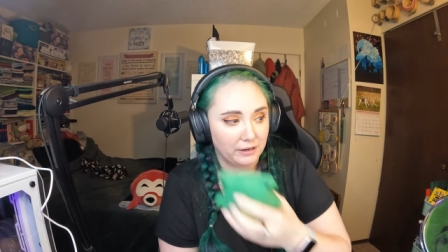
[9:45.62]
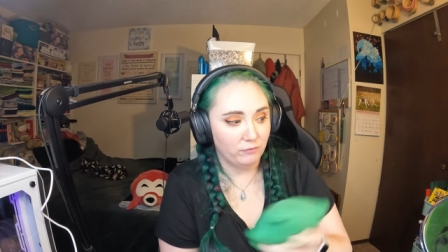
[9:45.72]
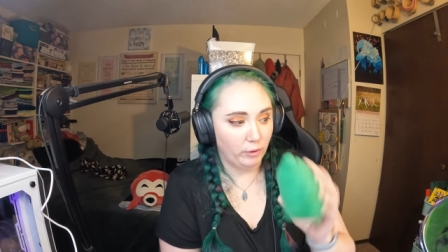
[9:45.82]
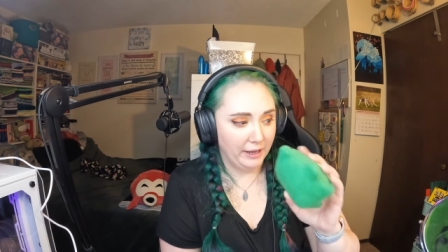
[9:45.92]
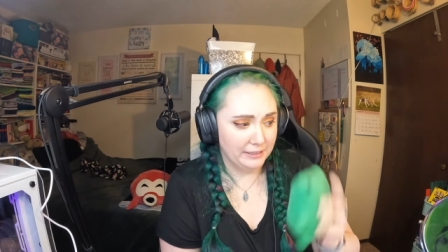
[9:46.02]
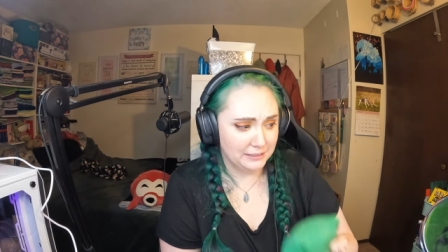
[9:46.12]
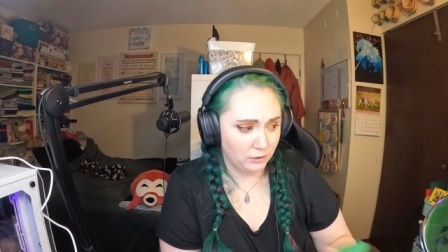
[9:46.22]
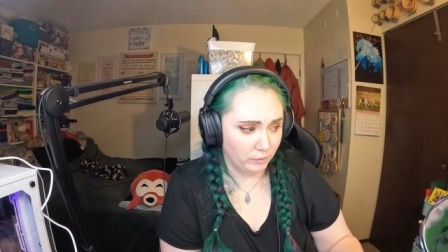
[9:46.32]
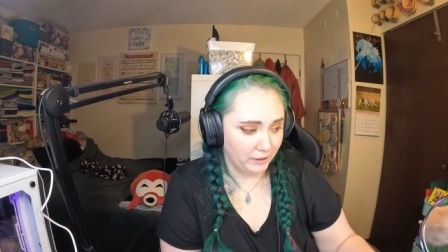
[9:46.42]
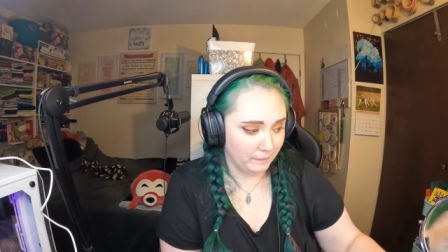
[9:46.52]
giveaway, and I
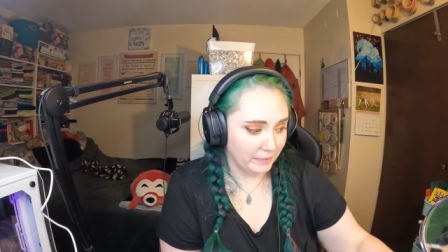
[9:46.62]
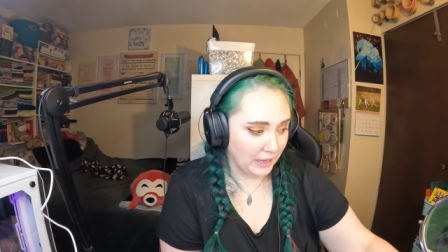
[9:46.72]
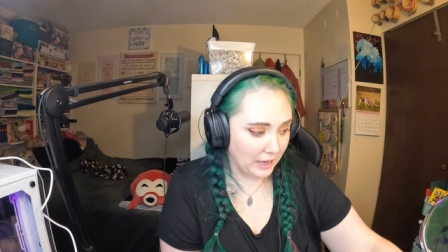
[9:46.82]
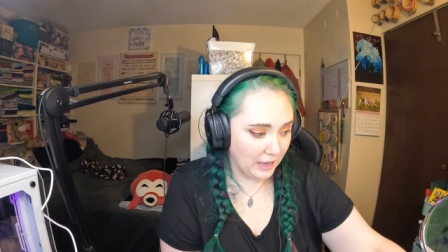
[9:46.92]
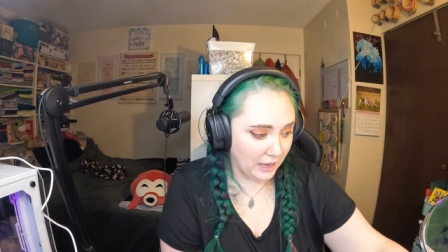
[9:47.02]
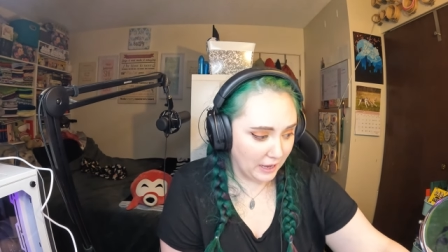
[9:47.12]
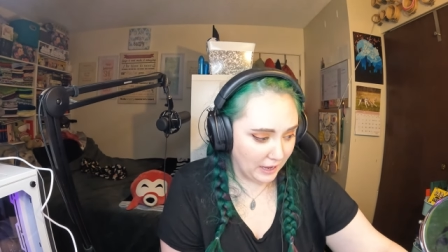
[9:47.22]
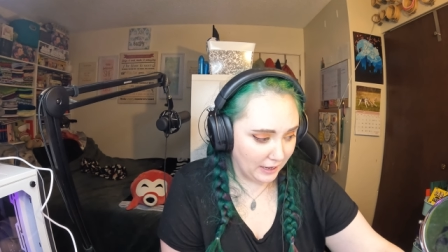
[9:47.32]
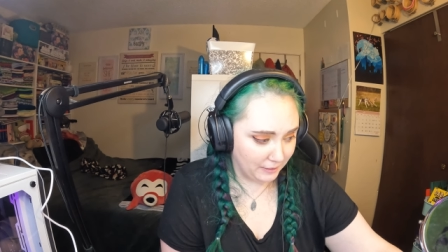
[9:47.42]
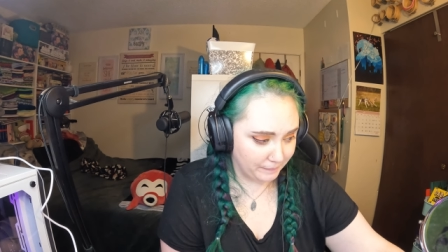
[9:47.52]
still will.
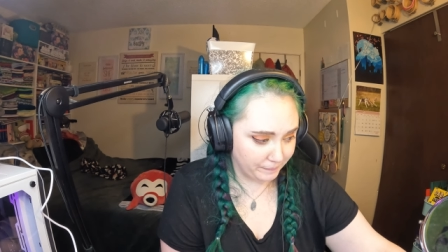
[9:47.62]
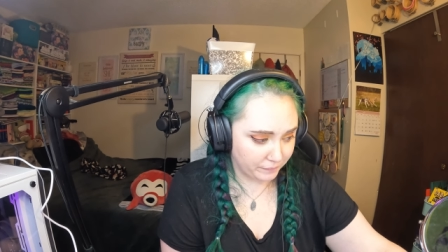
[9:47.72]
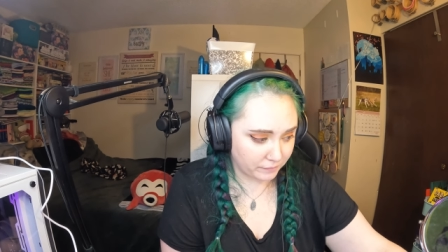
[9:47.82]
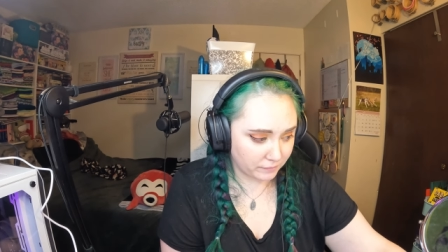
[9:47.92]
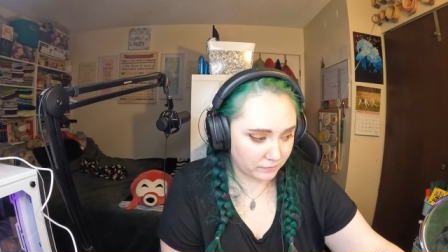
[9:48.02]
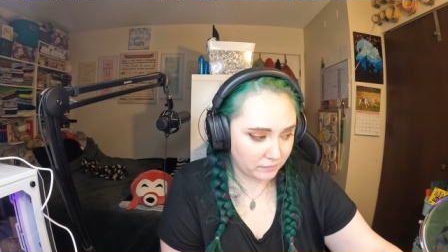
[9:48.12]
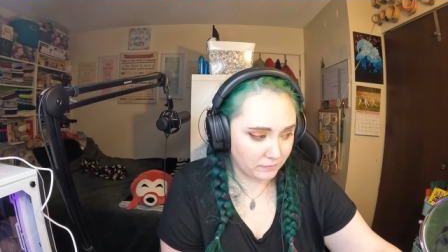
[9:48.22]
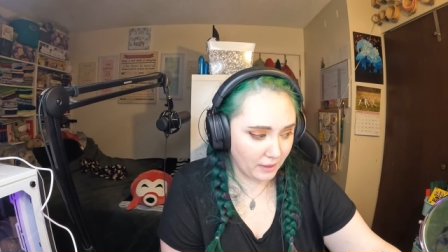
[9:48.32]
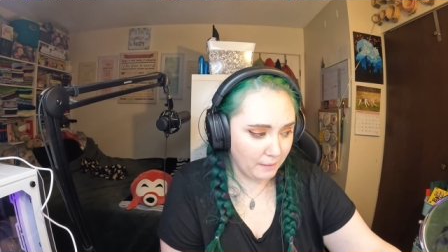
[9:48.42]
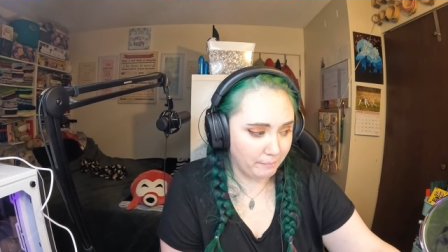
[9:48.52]
Um,
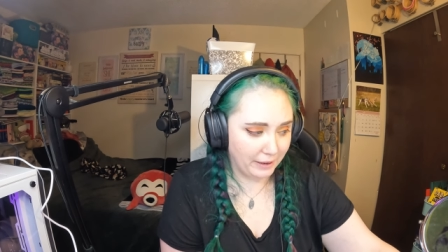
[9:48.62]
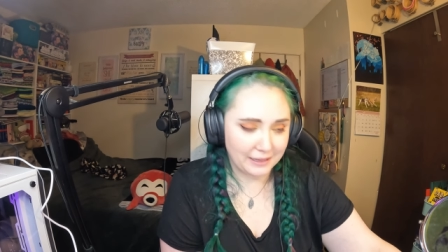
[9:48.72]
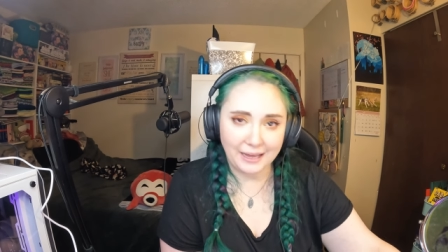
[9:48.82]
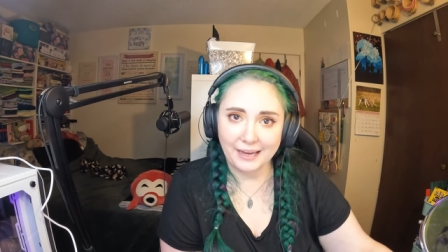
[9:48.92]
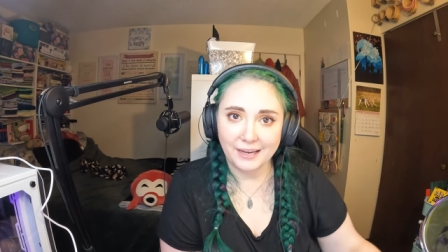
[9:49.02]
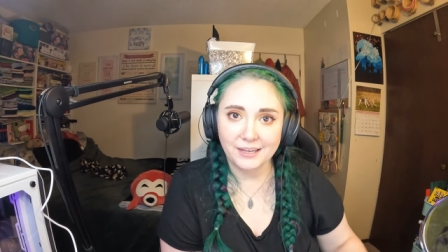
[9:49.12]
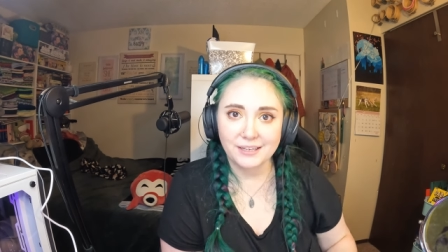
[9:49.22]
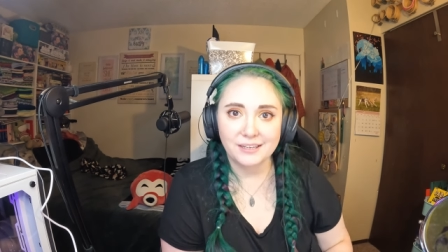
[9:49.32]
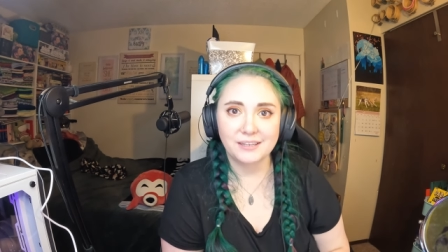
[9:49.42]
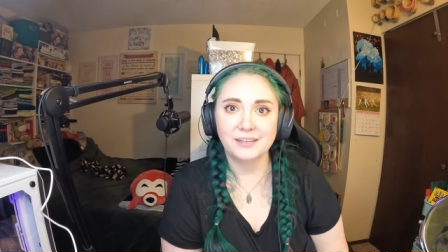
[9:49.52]
but like,
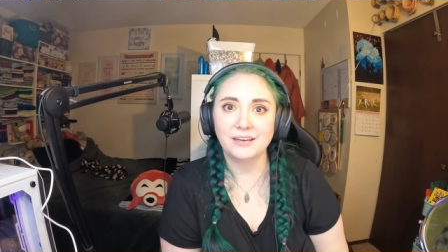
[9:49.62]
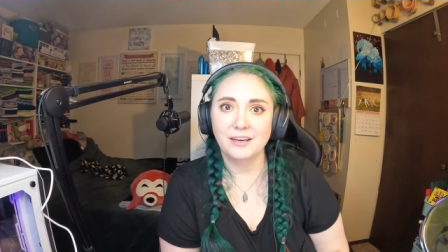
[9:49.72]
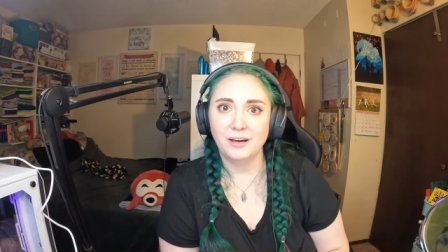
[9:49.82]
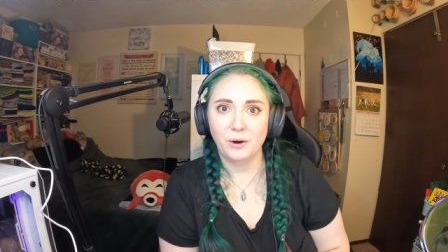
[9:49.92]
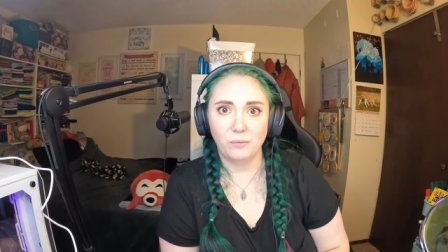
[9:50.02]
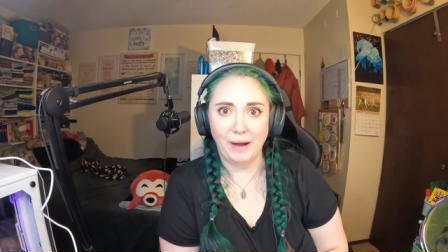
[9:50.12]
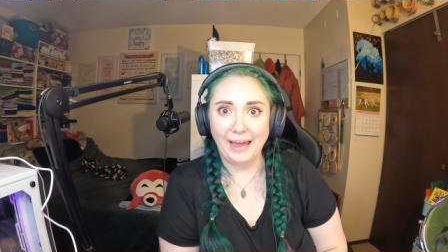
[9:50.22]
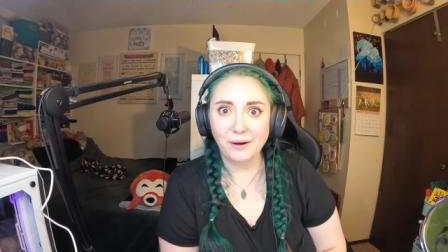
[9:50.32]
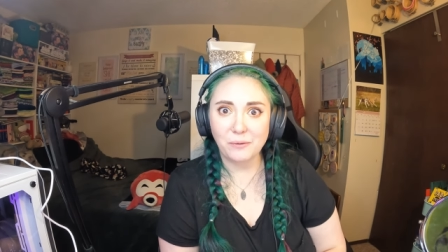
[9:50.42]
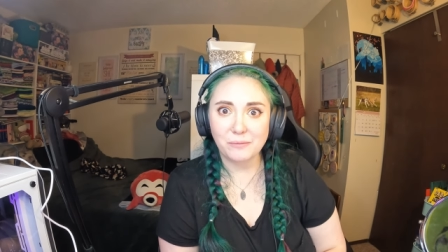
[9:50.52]

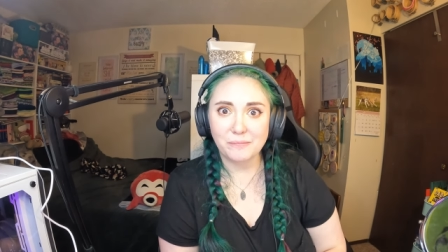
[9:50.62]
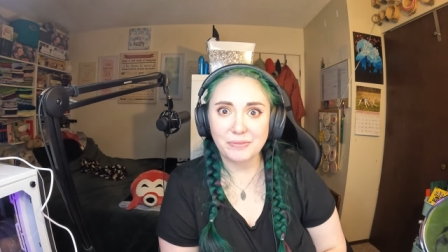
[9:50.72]
wow,